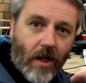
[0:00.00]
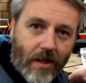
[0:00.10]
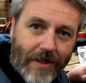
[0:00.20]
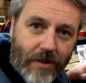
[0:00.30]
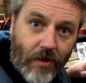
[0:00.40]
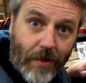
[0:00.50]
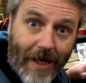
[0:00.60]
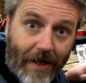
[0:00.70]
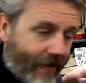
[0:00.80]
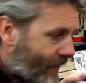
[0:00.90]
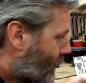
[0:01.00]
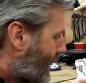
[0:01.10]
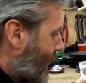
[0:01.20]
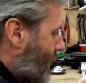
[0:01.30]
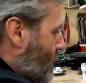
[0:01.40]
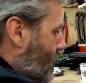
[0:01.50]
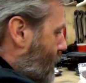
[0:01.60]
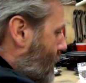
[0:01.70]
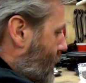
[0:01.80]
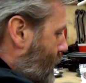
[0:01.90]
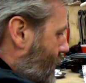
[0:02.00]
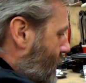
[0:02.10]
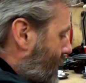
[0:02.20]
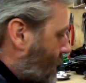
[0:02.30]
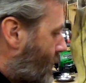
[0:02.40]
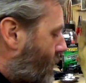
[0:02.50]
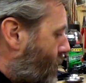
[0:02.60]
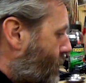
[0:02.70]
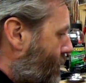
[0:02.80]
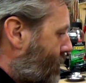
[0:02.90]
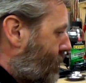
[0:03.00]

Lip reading: Let's do it the Mark Victor way. Whoop.